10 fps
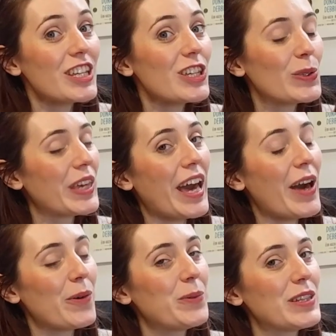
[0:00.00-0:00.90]
you
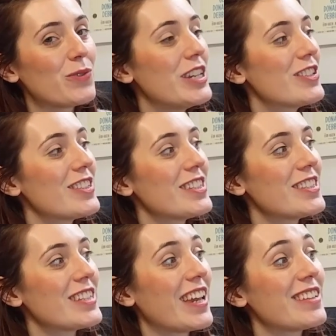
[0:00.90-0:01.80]
get with Regency
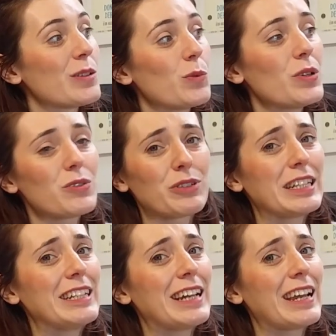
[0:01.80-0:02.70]
stays, it was
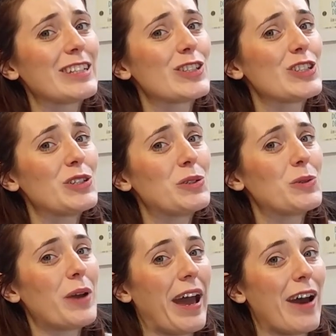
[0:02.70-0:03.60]
really nice
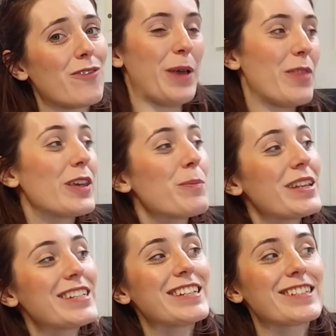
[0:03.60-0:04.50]
to have the
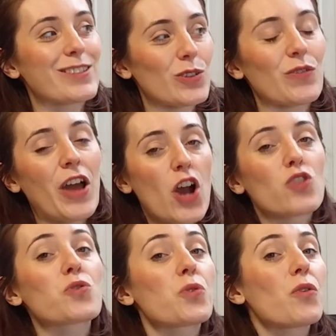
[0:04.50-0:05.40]
ability to sort of
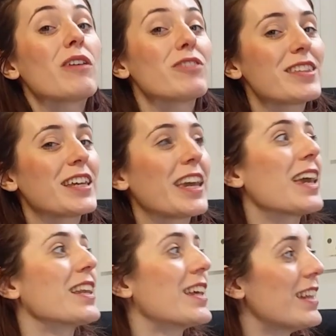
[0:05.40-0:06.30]
draw everything
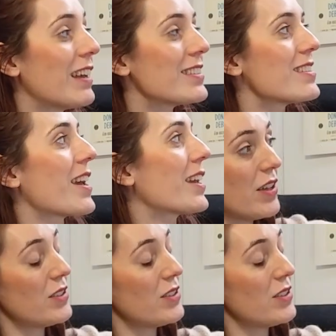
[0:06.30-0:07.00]
in, let's say.